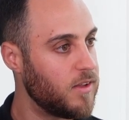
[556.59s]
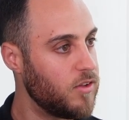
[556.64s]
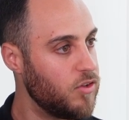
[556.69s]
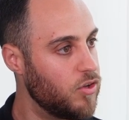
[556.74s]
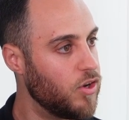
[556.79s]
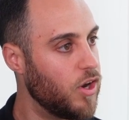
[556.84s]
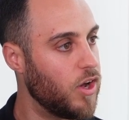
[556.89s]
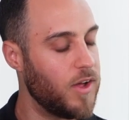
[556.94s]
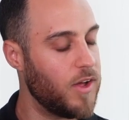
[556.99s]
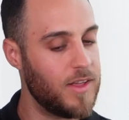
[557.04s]

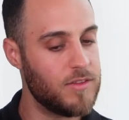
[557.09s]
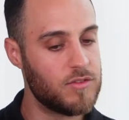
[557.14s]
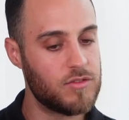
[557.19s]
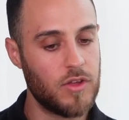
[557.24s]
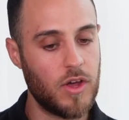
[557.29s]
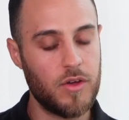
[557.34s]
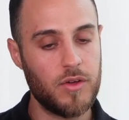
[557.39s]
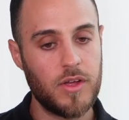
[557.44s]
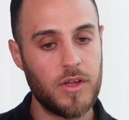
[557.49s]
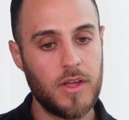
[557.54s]
and
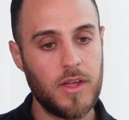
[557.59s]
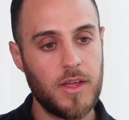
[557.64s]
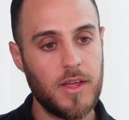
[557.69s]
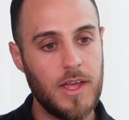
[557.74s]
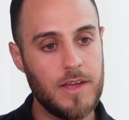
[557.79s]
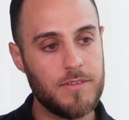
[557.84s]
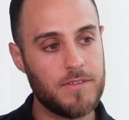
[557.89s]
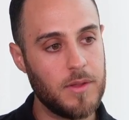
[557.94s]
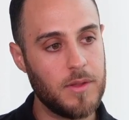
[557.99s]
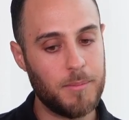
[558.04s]
so
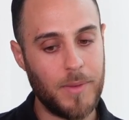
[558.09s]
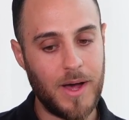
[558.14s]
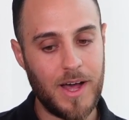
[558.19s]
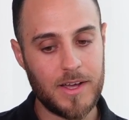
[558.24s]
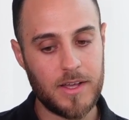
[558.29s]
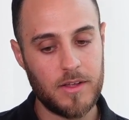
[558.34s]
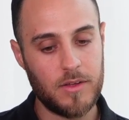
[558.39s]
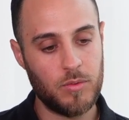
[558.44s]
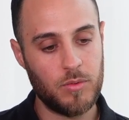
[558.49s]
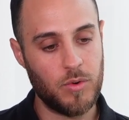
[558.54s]
if the
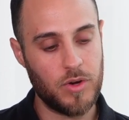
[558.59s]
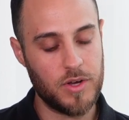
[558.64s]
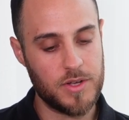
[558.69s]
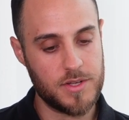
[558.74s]
market